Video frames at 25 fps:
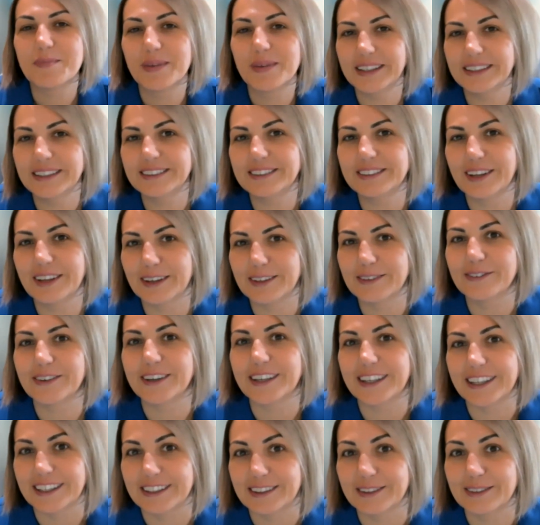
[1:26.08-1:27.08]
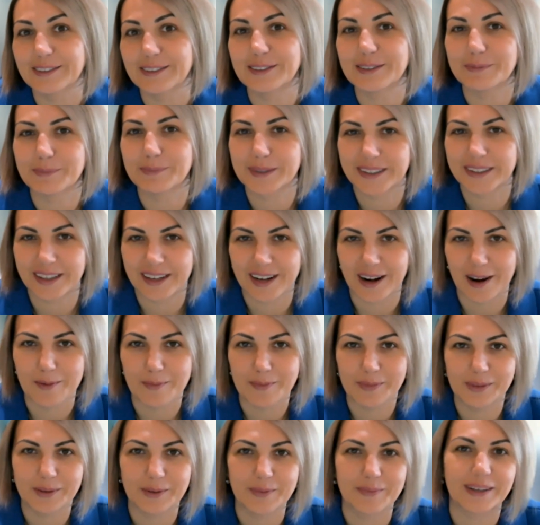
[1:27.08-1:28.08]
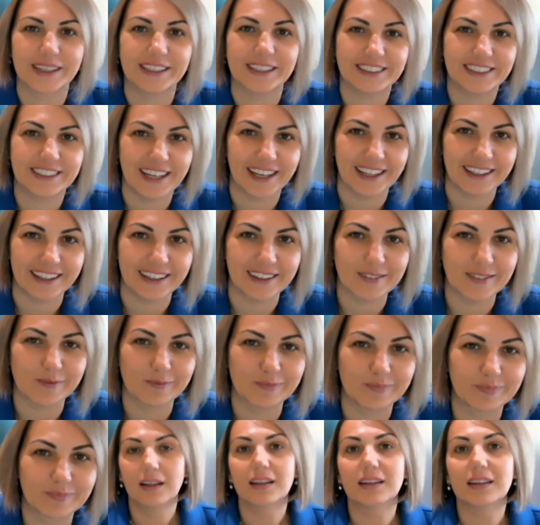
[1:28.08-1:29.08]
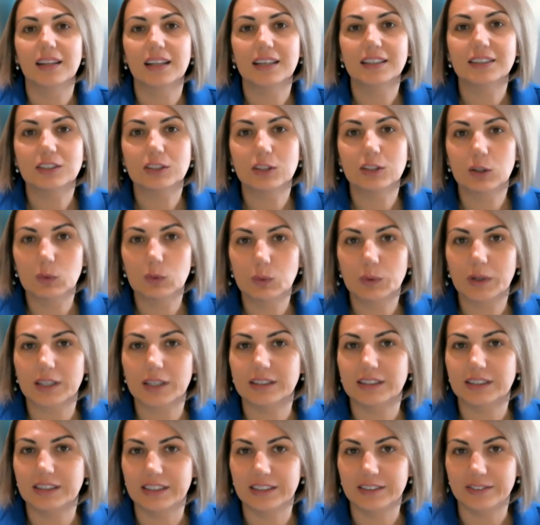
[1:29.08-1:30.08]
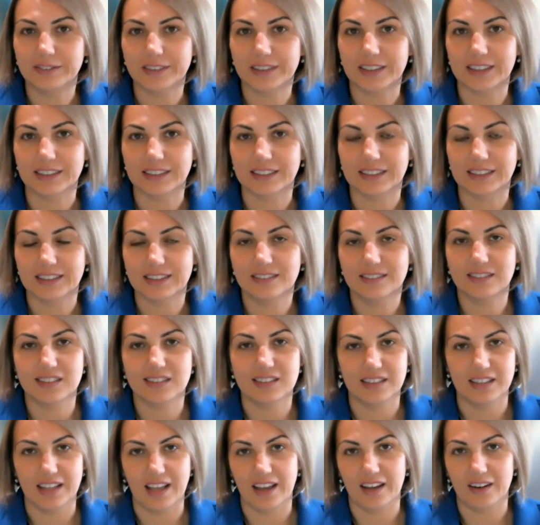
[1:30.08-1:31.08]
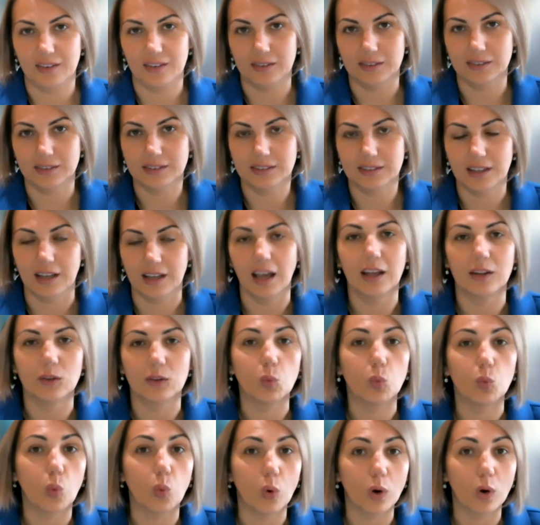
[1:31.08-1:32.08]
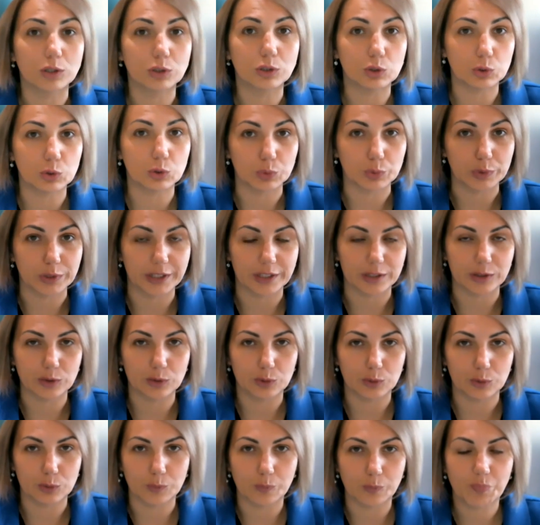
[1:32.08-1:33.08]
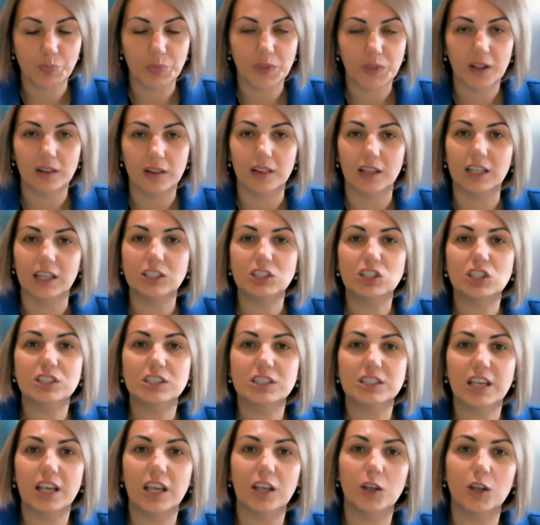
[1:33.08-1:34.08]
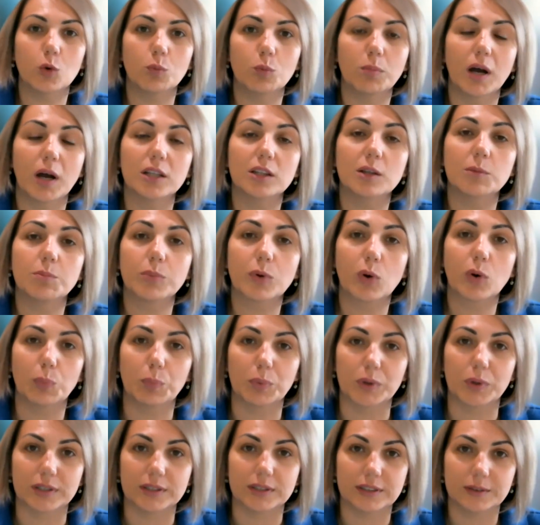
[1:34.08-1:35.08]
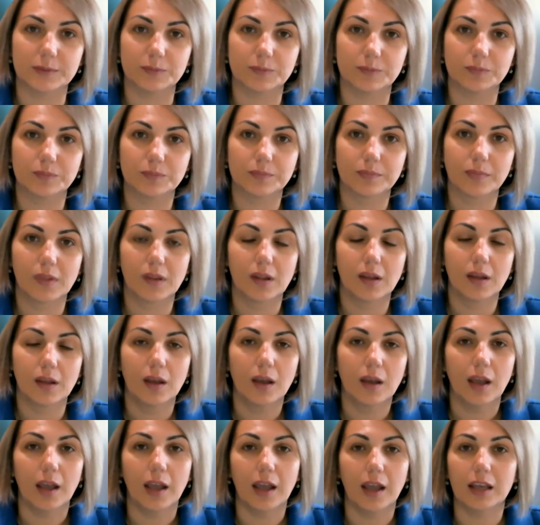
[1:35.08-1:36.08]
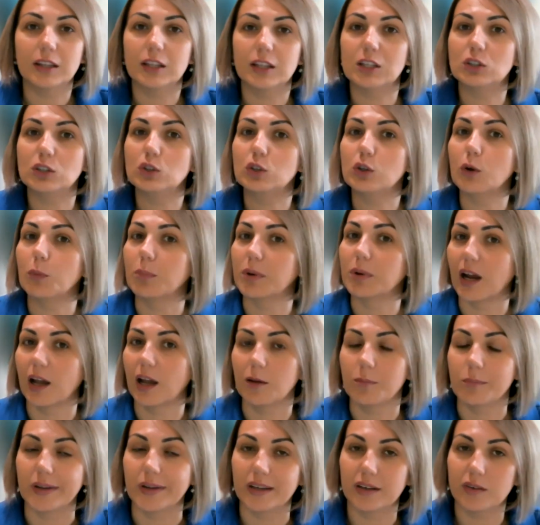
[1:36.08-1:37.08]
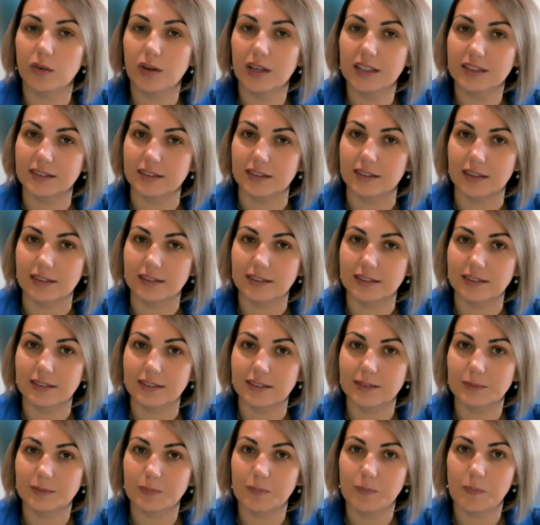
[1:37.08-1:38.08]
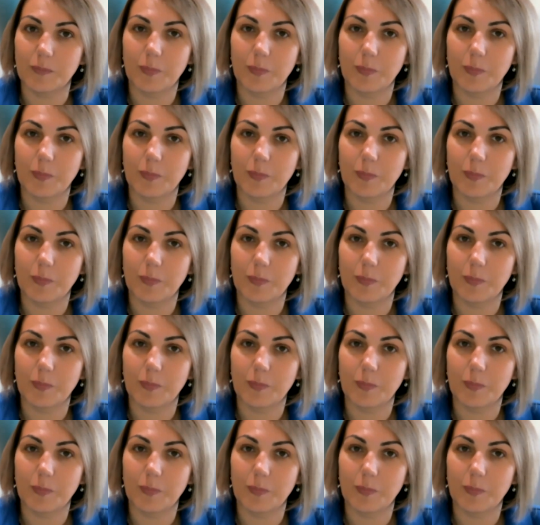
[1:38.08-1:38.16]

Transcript: please don't forget to subscribe to my channel. Let's look at different scenarios and what you can do. Let's just say you bought a property and it's your primary residence.